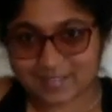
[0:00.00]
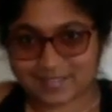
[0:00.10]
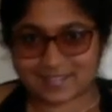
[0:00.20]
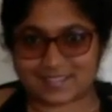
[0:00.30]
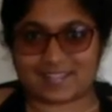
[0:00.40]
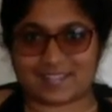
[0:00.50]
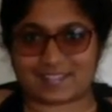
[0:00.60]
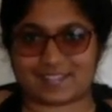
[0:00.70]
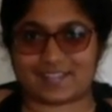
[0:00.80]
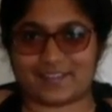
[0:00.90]

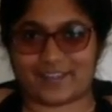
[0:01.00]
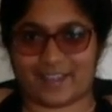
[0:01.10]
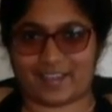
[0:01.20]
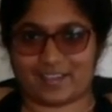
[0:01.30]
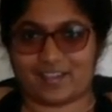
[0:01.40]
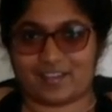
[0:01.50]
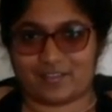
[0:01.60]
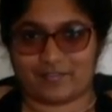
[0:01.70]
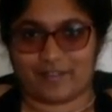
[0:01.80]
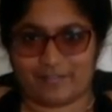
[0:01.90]
Success. Okay.
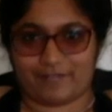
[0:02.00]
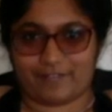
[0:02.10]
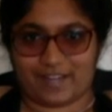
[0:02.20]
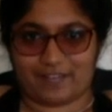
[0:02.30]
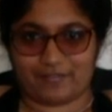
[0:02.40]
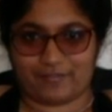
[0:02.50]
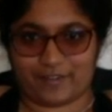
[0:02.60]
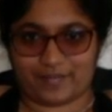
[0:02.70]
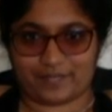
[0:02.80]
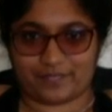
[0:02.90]
Right foot out in
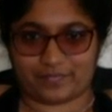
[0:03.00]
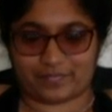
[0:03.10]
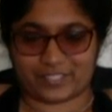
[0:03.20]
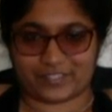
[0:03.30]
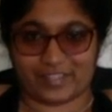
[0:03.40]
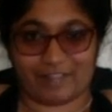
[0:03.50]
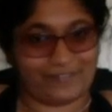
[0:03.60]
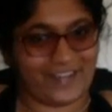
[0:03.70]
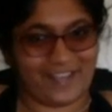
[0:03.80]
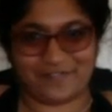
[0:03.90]
front, left foot
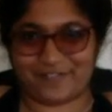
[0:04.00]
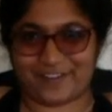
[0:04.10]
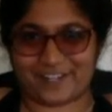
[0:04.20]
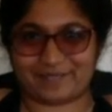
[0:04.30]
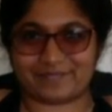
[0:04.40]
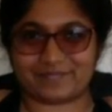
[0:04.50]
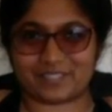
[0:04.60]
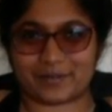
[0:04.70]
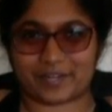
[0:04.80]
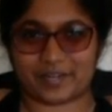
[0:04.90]
out in front.
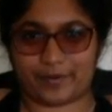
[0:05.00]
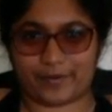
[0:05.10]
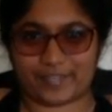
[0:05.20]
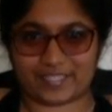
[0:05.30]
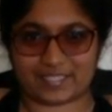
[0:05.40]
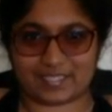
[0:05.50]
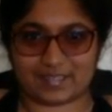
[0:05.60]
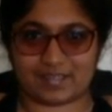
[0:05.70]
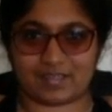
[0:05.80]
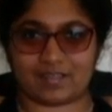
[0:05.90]
We're going to point
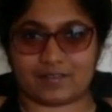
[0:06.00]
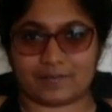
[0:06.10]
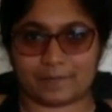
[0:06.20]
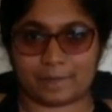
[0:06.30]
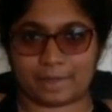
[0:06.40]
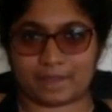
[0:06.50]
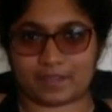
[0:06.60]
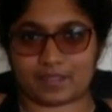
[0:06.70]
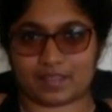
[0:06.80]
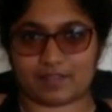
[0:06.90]

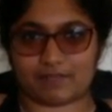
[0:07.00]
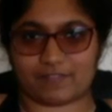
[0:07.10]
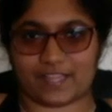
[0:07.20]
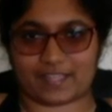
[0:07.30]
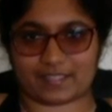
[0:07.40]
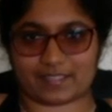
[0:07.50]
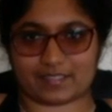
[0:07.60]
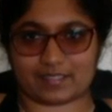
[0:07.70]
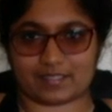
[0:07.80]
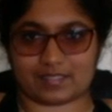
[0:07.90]
and
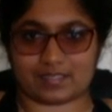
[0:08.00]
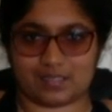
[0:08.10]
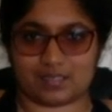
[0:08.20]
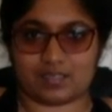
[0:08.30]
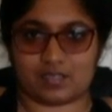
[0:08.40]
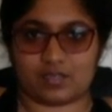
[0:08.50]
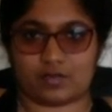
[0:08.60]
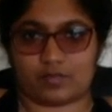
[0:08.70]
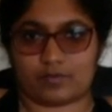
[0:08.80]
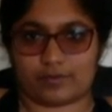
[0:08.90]
flex.
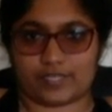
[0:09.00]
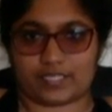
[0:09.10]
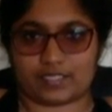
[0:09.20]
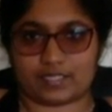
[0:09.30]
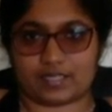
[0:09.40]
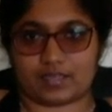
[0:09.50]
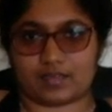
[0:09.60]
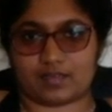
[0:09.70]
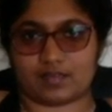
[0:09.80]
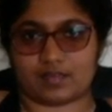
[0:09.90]
Point
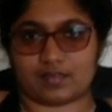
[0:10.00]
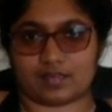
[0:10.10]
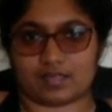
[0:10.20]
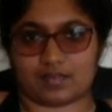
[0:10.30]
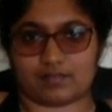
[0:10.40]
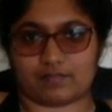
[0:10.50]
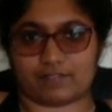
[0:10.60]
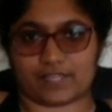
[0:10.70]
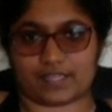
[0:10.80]
and flex.